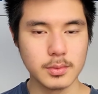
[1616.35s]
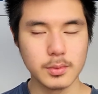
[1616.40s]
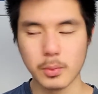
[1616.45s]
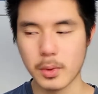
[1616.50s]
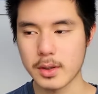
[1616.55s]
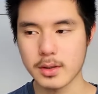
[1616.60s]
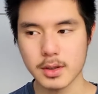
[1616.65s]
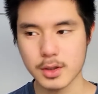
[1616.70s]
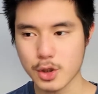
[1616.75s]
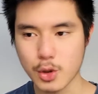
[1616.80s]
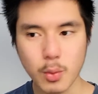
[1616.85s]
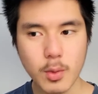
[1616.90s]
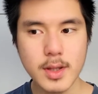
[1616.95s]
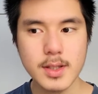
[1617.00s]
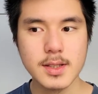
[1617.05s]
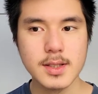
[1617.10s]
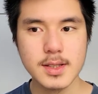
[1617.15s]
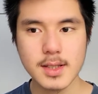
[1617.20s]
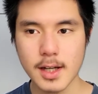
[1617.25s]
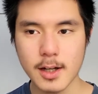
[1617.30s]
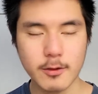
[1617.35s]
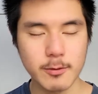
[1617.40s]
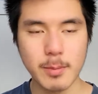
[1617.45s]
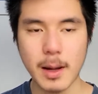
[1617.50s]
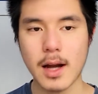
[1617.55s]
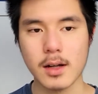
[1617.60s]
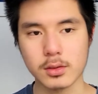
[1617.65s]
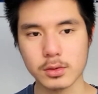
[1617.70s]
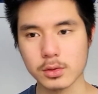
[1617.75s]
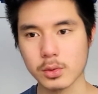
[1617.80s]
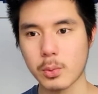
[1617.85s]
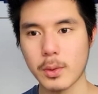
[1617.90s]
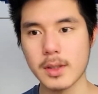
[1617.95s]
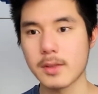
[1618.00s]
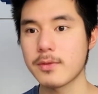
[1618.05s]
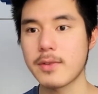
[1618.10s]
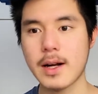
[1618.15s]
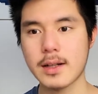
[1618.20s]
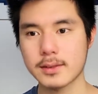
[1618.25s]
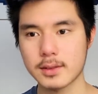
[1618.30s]
where the twins have battled, when
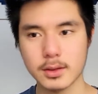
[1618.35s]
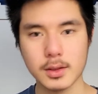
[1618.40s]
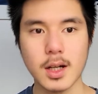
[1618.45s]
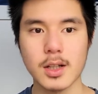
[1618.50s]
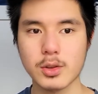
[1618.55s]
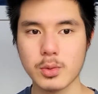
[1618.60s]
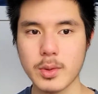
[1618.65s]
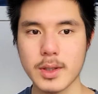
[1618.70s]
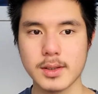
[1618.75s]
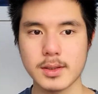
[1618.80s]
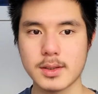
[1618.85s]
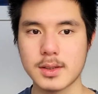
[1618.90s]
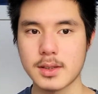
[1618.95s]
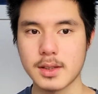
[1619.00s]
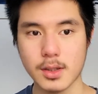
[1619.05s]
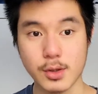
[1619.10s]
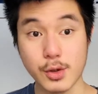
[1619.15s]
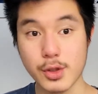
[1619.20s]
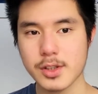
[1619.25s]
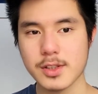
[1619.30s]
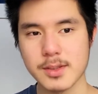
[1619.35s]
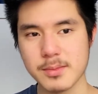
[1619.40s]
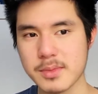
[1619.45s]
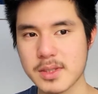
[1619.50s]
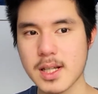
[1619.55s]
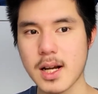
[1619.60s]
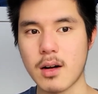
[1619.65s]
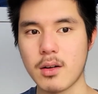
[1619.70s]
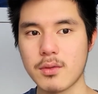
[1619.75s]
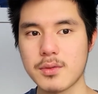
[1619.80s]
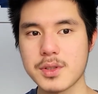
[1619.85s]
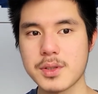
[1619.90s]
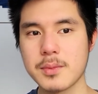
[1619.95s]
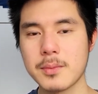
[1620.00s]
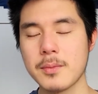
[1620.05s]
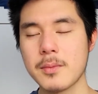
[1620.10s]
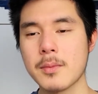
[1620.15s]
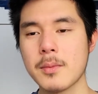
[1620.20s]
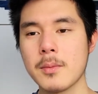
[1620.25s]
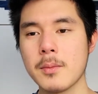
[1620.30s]
in fact they're not twins, they're just themselves.
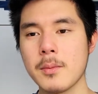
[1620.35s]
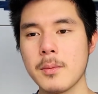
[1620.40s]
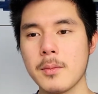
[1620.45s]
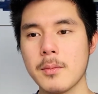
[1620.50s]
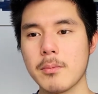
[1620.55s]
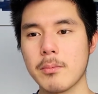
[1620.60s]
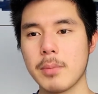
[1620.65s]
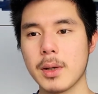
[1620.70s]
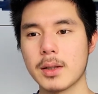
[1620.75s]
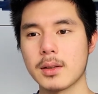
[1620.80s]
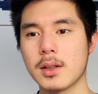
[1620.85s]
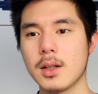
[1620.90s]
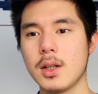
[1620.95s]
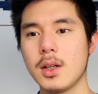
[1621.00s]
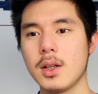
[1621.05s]
But